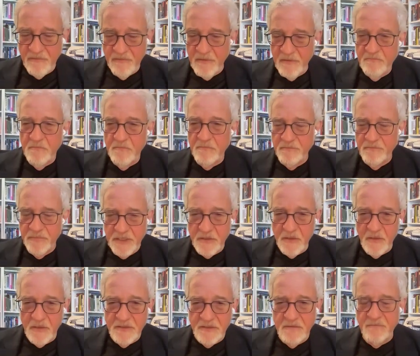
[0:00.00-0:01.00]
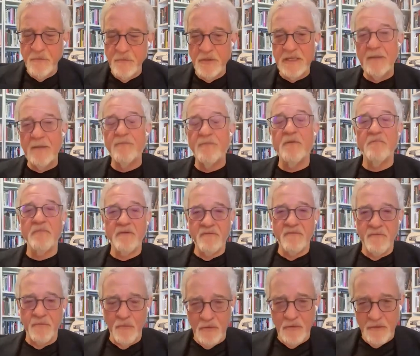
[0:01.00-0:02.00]
but because of what happened
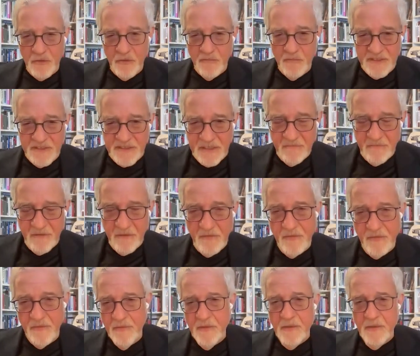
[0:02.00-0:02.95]
before October 7th,